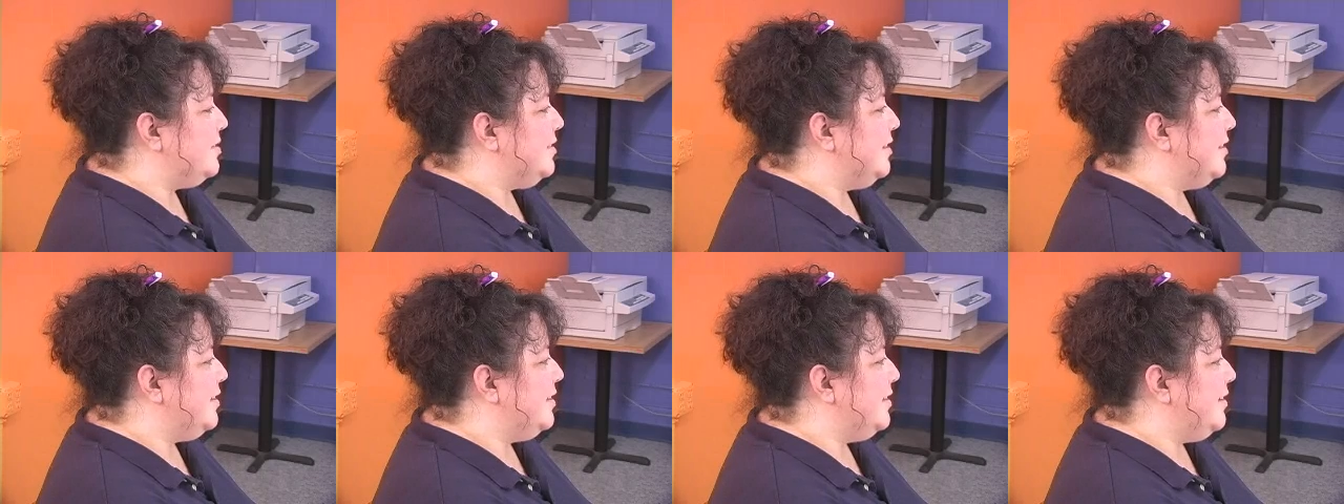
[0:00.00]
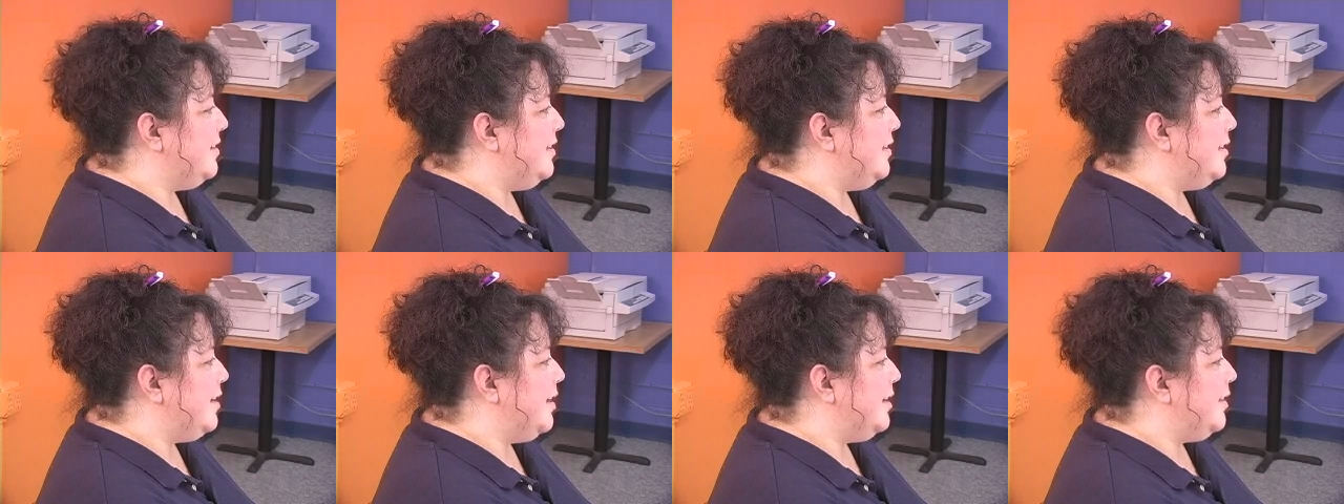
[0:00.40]
to get any
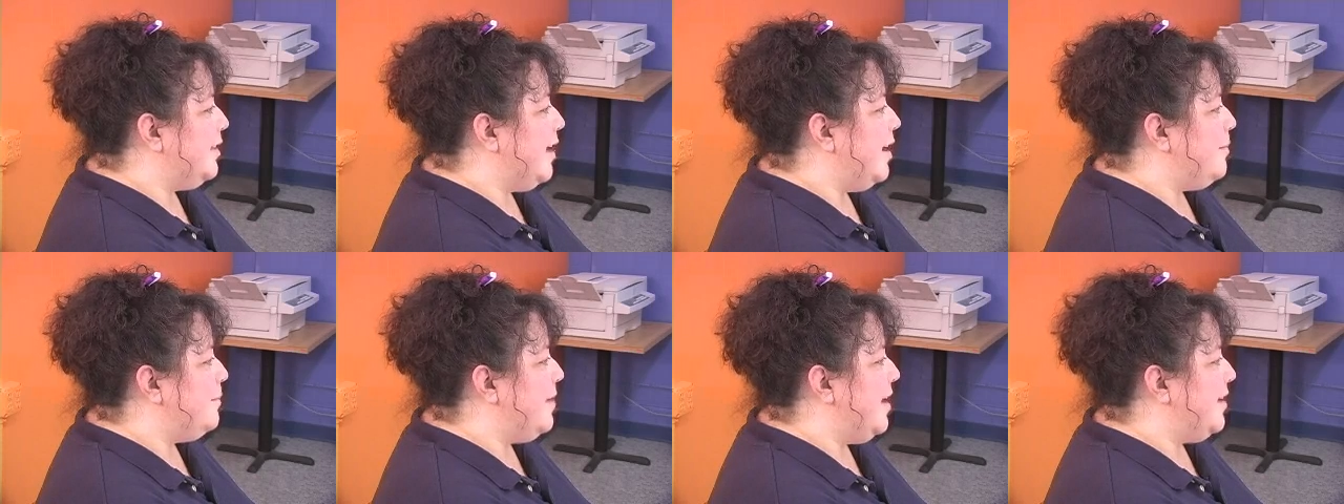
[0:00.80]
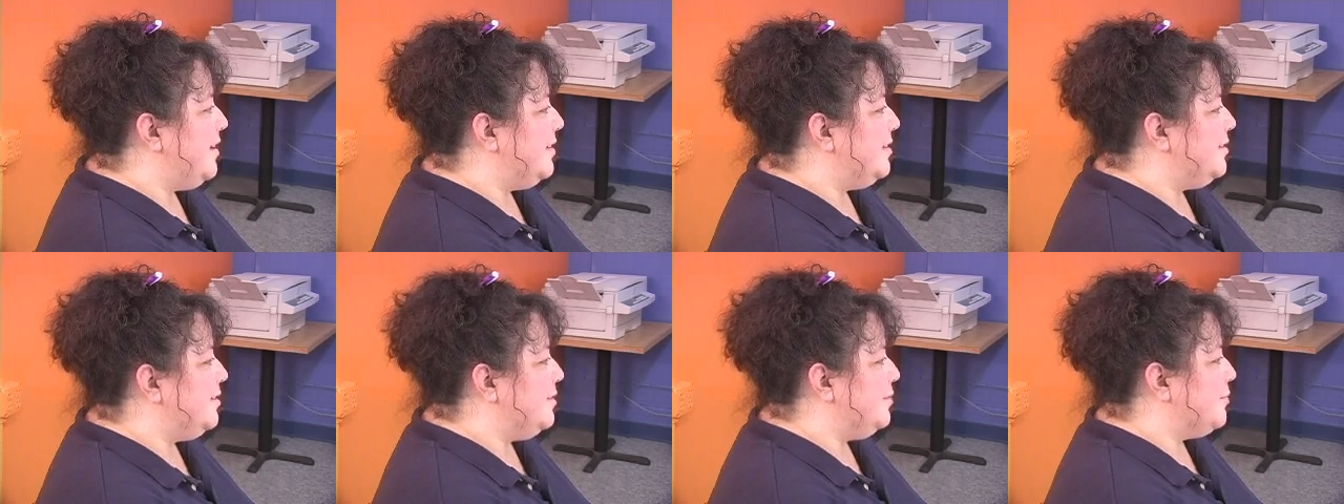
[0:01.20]
kind of light back
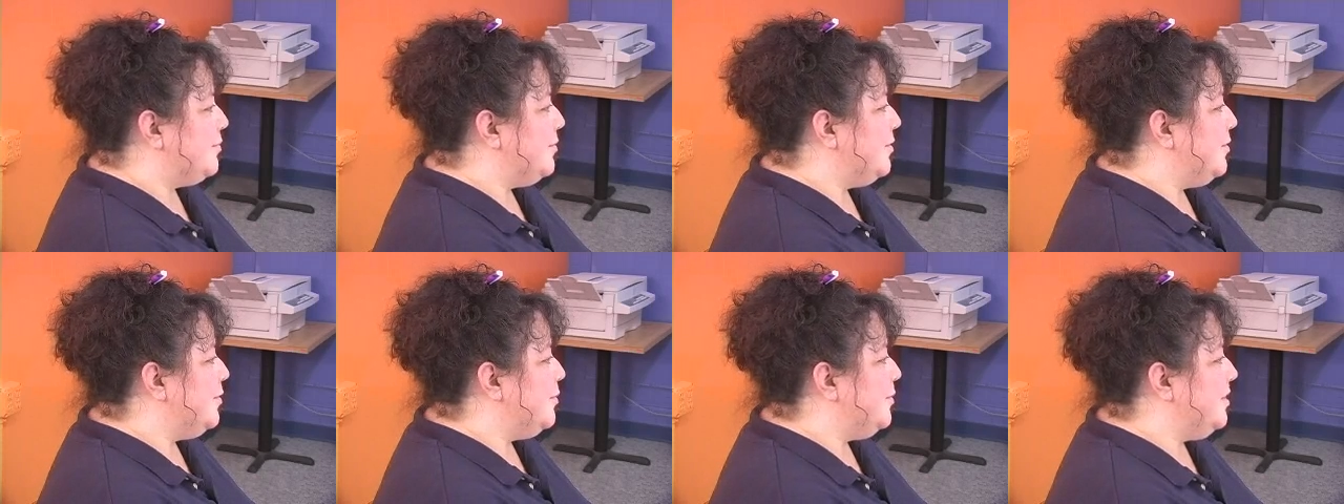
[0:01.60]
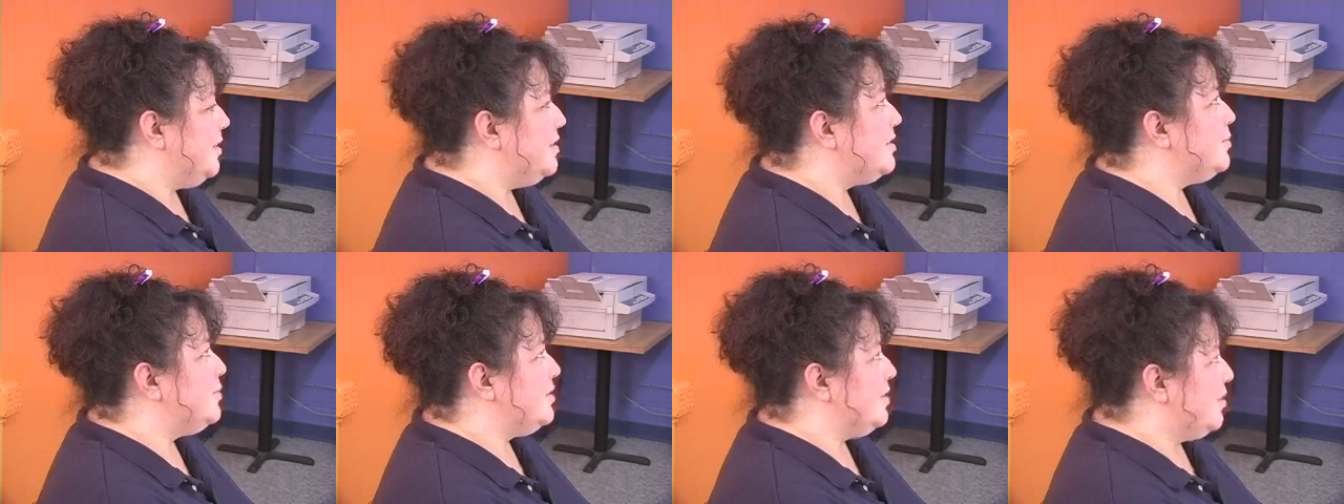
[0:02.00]
into the room, and
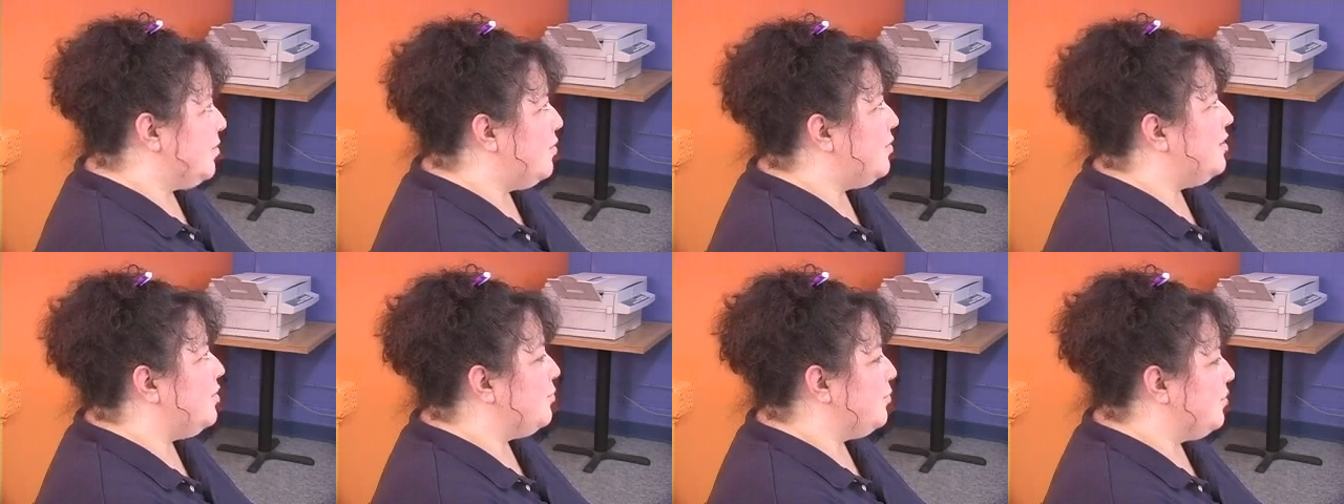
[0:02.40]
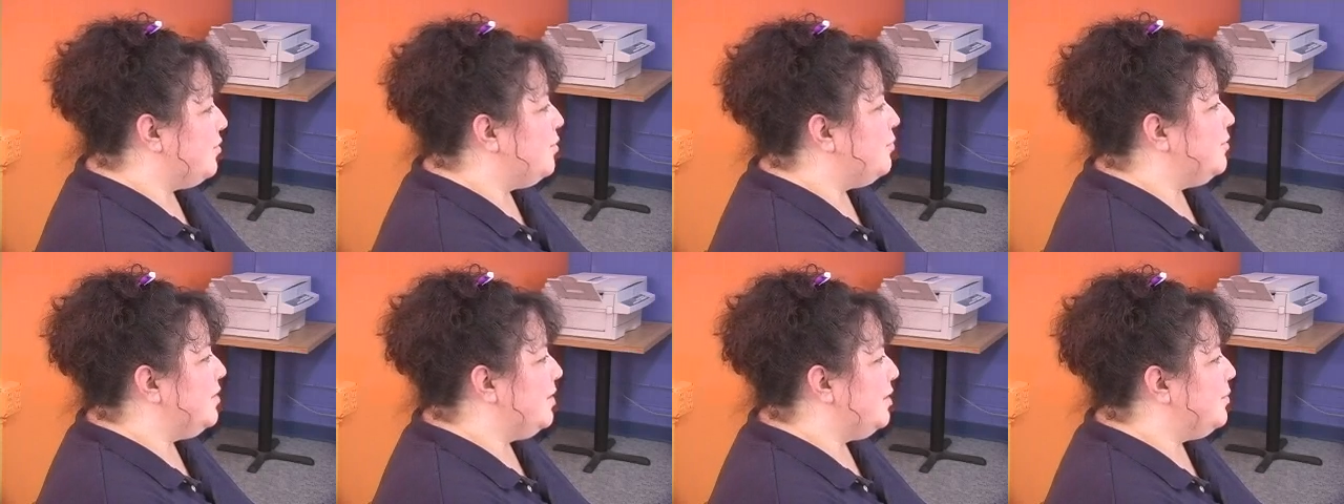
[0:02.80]
this was the only
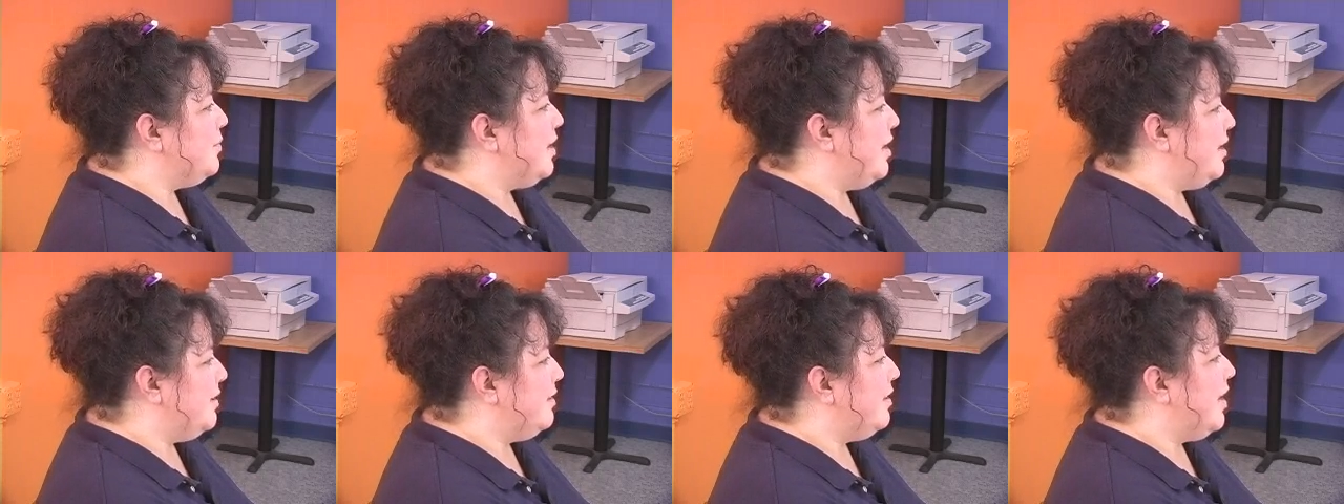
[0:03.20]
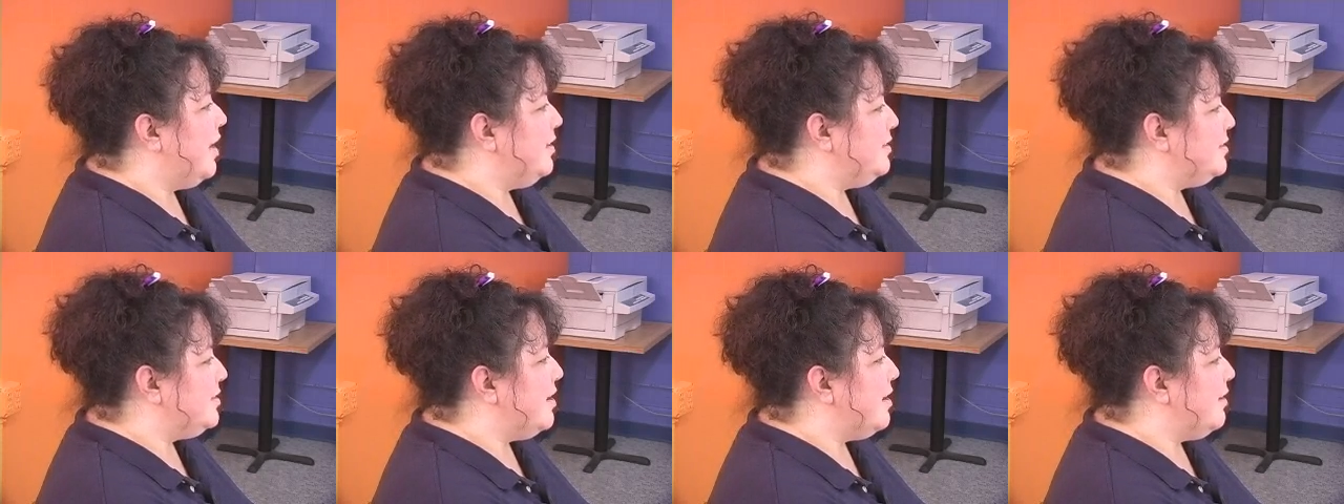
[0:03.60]
room that had
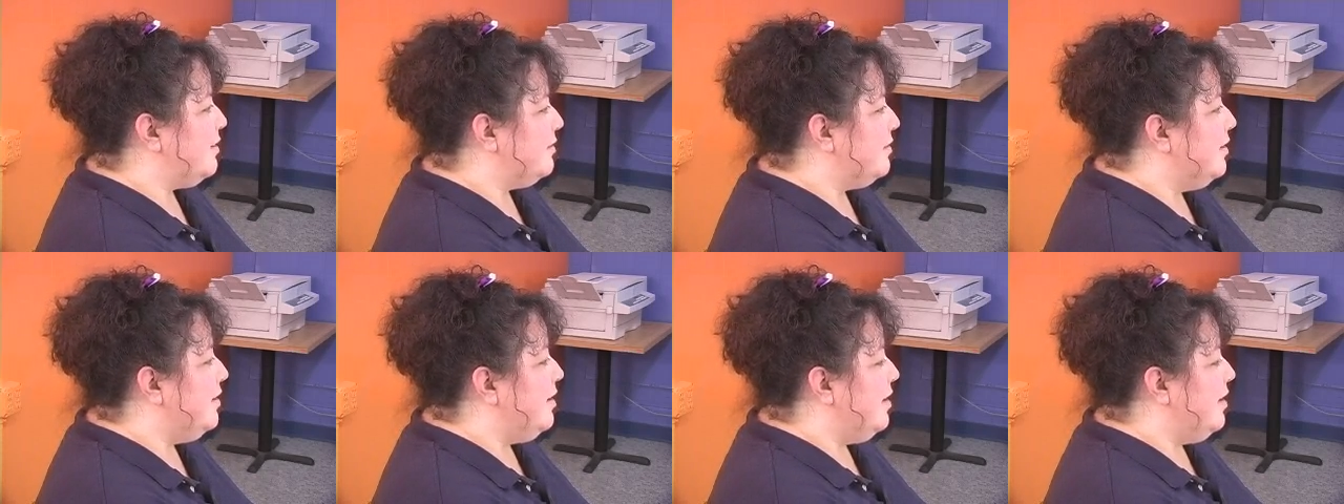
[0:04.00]
lights out.